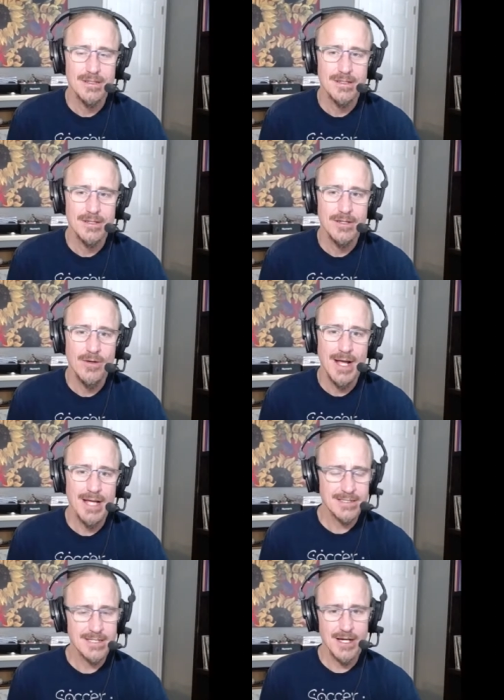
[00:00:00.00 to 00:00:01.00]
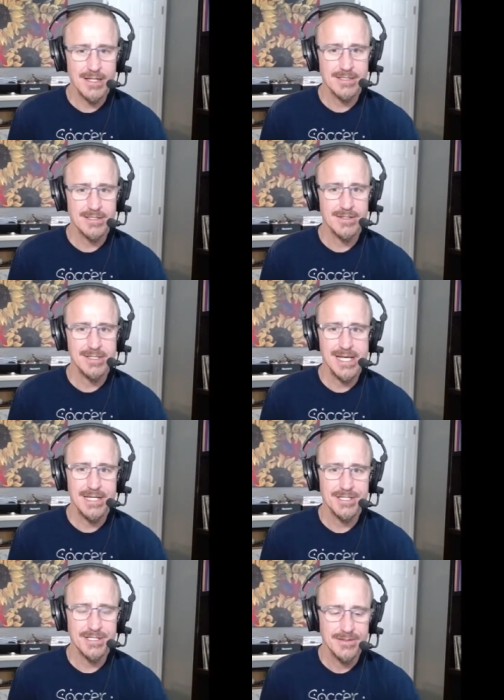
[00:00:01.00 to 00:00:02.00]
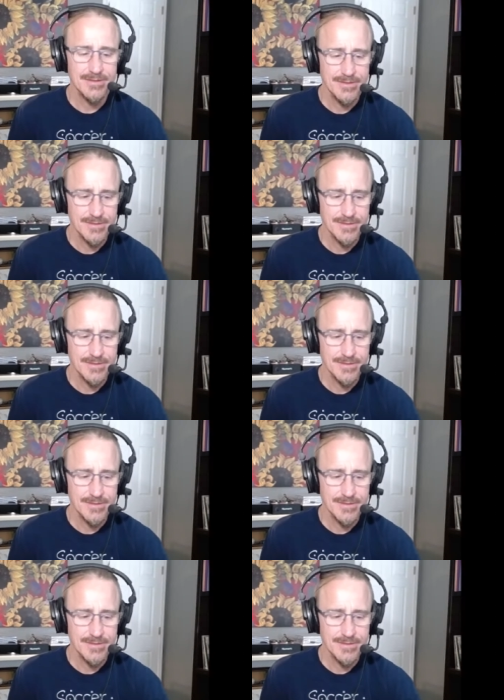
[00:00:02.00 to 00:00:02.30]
you know, as God's creation,